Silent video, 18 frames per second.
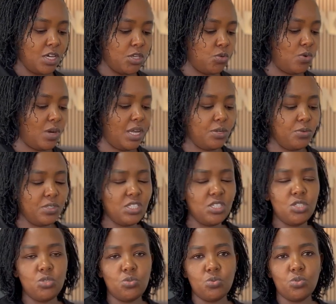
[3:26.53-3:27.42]
You can use
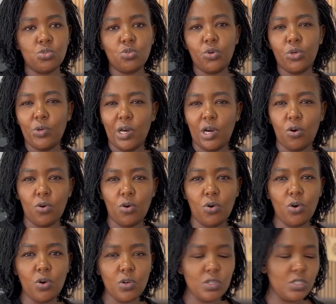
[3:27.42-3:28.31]
it to store your
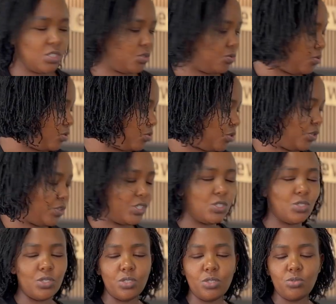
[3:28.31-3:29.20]
hohos, to store
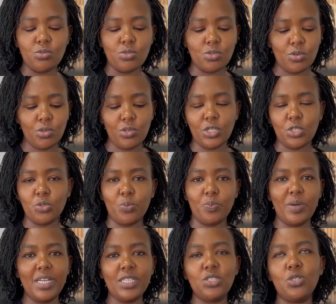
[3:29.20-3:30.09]
your
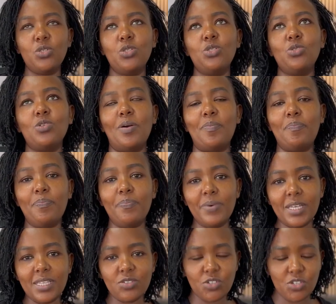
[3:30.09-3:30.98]
tomatoes, your
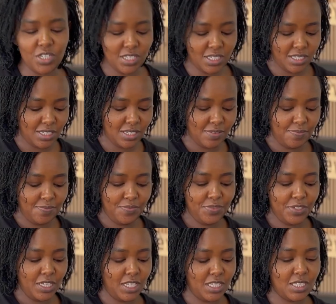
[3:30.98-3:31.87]
pastries.
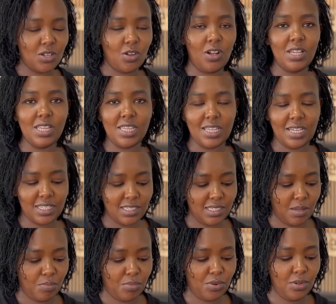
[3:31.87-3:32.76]
It's called
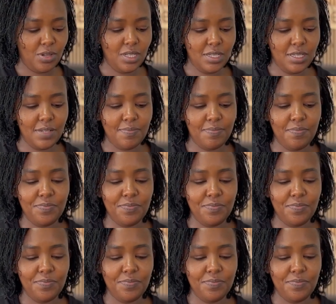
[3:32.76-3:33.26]
That's a Bowl.